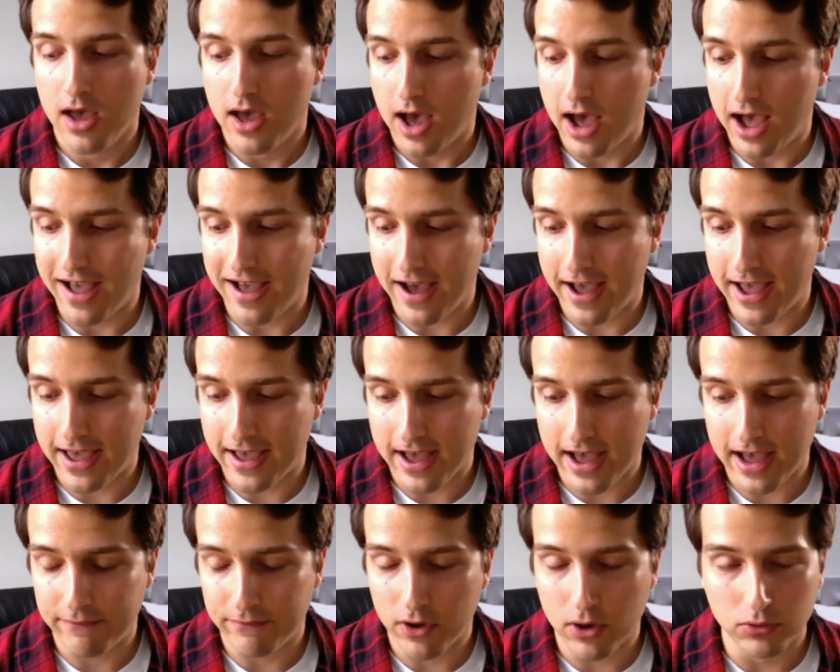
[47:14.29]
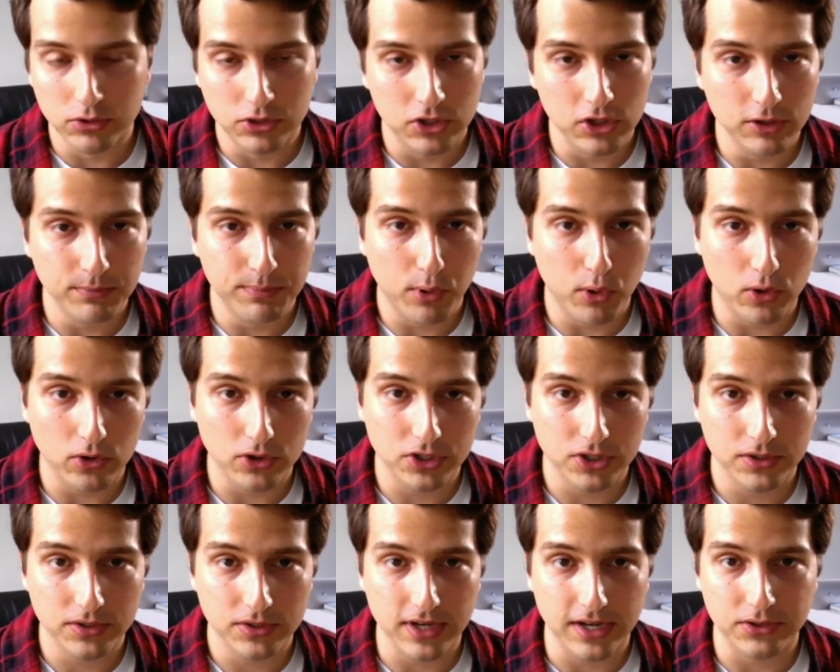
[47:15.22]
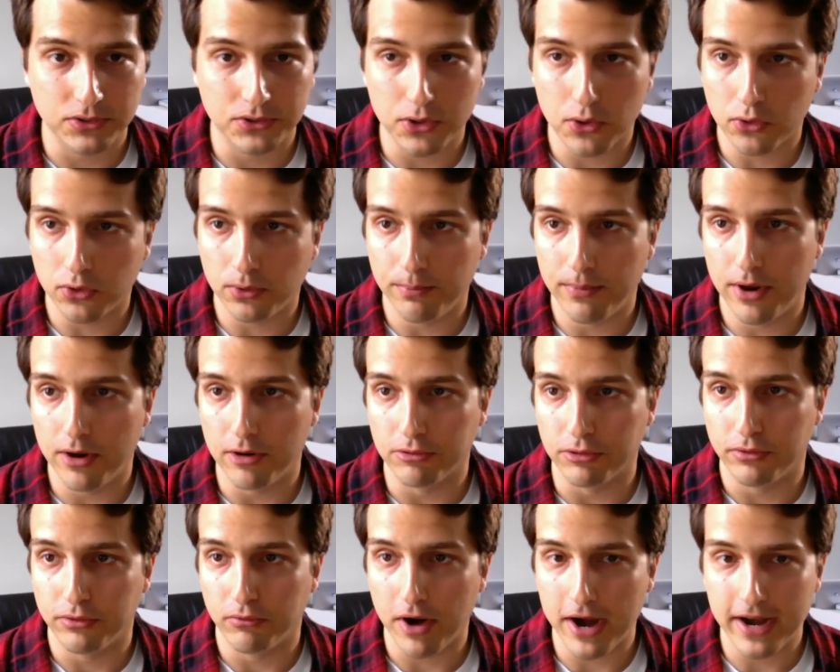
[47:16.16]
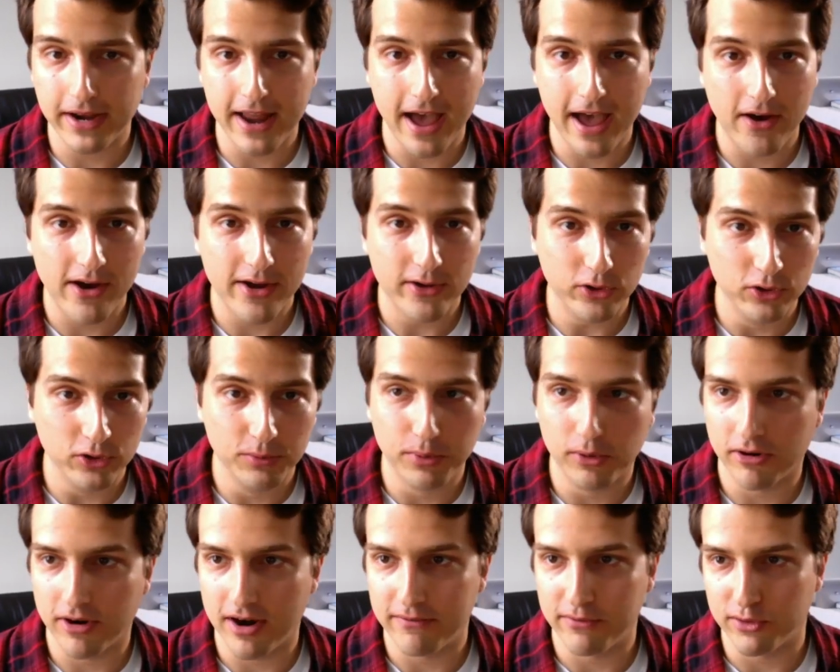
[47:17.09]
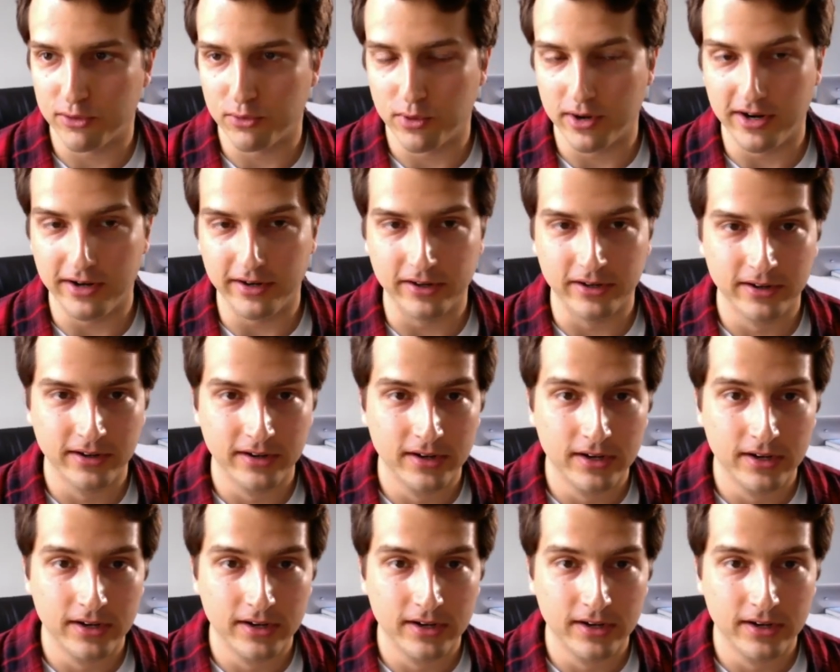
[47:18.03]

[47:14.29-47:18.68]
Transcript: I, I I've owned two Porsches. I sold them both. Right now, I Uber everywhere.